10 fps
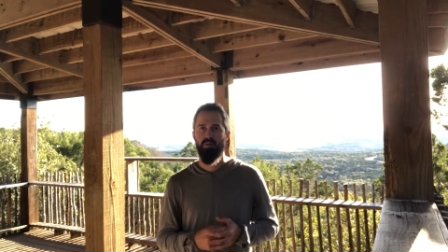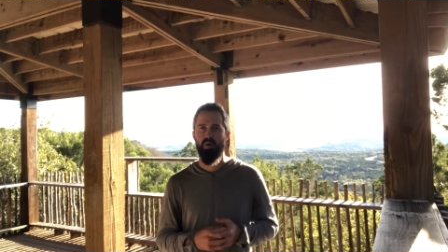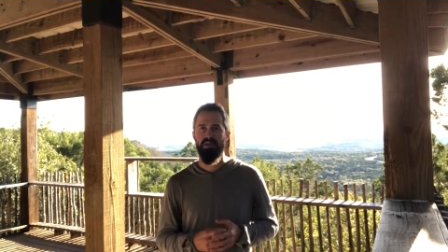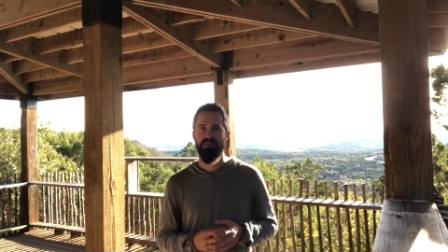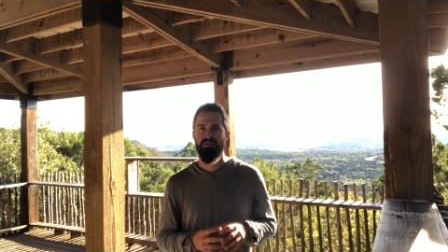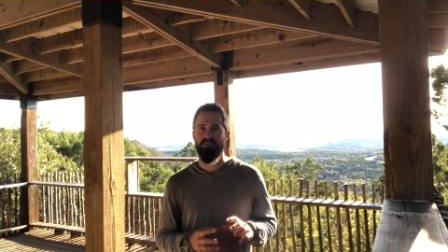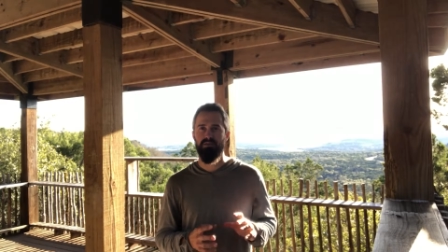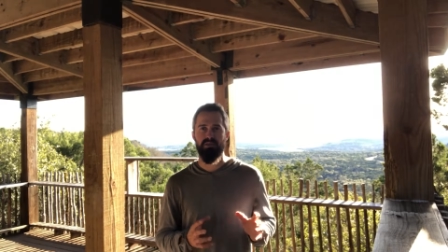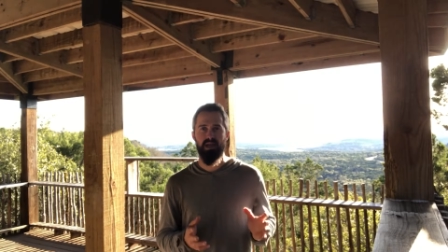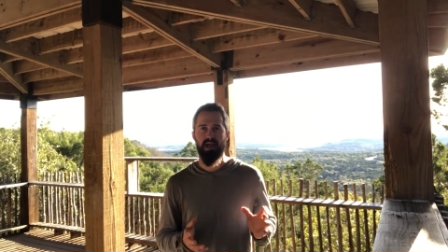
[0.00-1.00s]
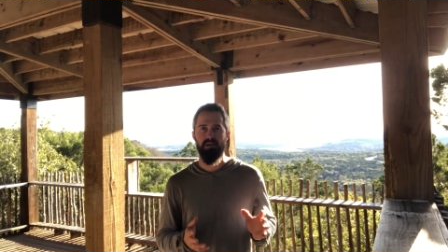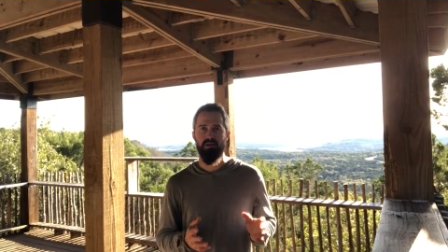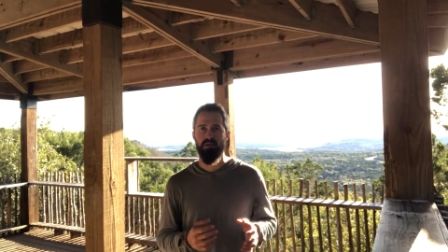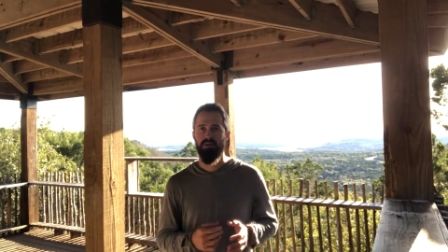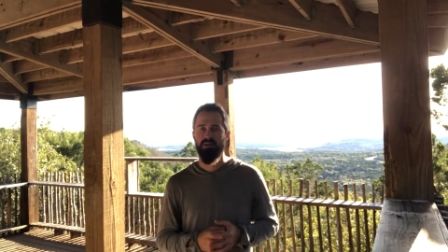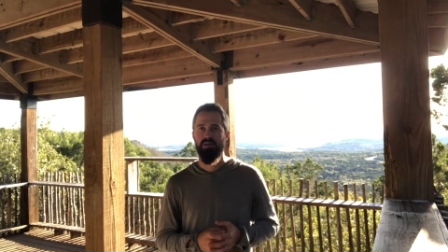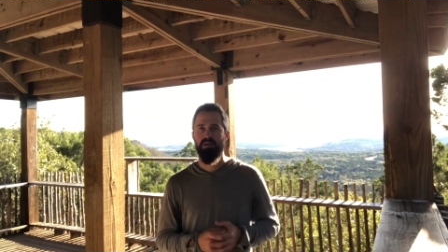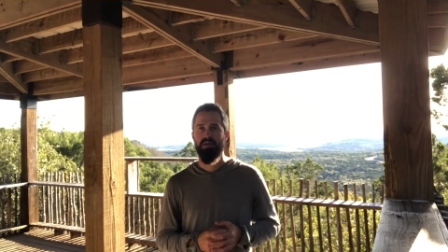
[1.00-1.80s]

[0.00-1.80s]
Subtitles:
wants, desires,